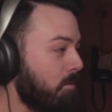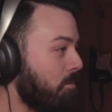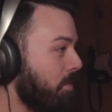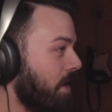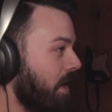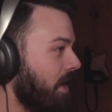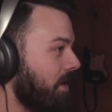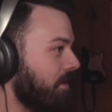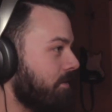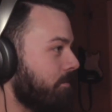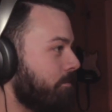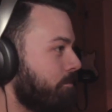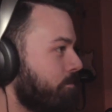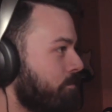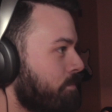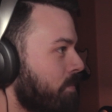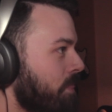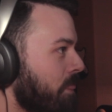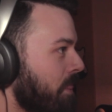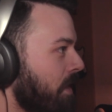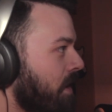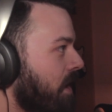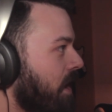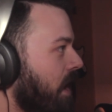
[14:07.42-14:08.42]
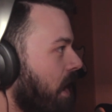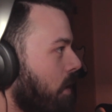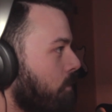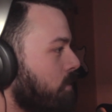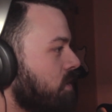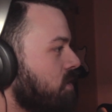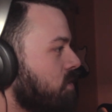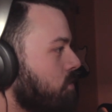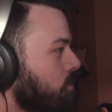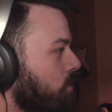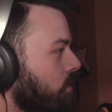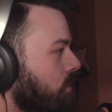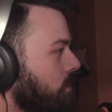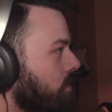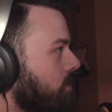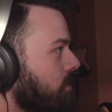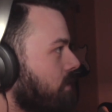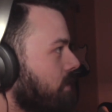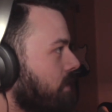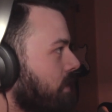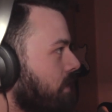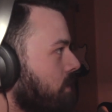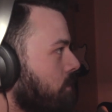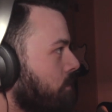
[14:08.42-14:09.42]
Bad. I wish it were a
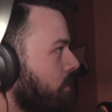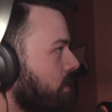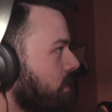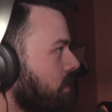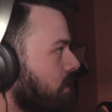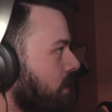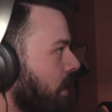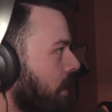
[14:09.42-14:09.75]
little bit